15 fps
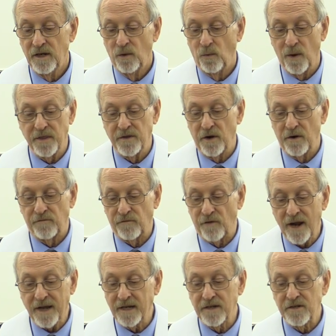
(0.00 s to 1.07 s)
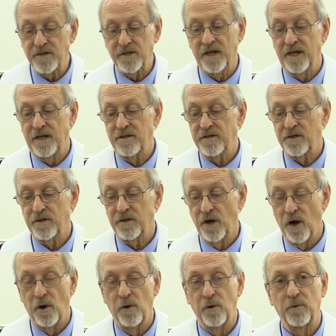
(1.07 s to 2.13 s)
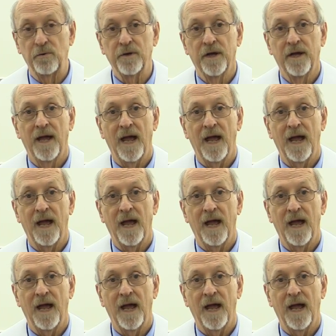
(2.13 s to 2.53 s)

with their frankincense, gold,